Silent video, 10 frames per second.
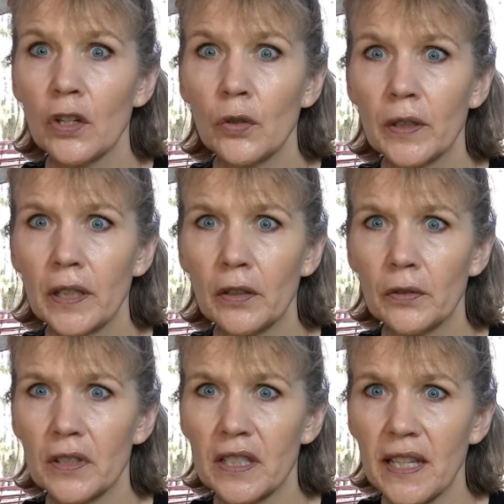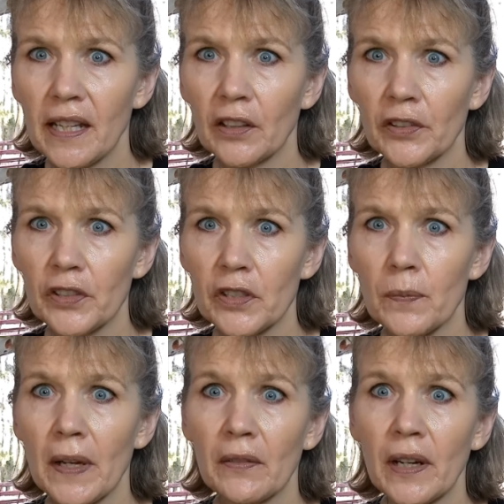who killed sailors
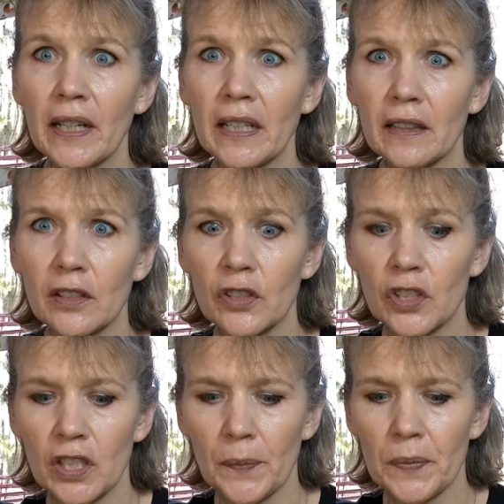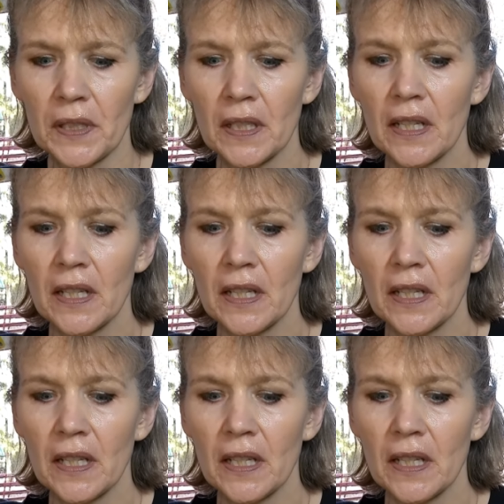by wrecking their ships,